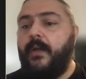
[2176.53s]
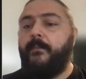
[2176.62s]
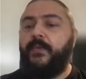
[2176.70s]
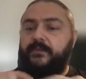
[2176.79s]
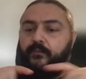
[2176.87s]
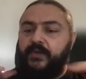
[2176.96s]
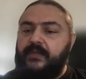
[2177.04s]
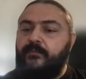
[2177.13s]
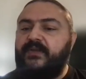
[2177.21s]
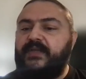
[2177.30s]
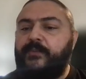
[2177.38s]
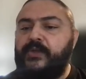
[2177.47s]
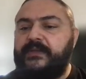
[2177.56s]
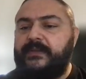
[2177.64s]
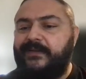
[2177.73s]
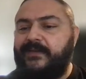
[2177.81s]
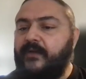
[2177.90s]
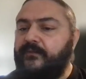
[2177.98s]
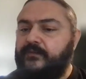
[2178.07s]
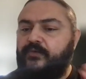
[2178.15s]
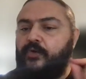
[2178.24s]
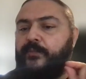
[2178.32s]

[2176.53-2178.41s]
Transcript: but we can manipulate it enough to